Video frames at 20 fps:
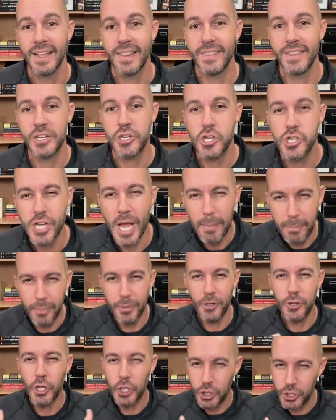the
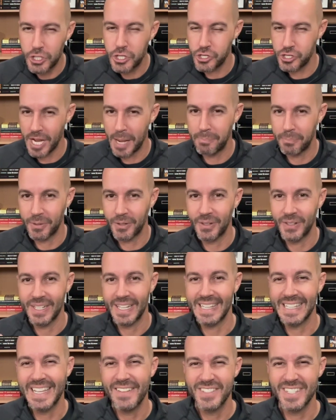shepherd, the good shepherd,
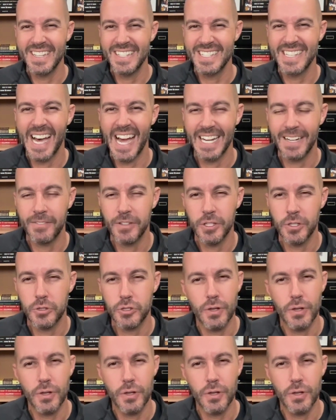lives inside of you.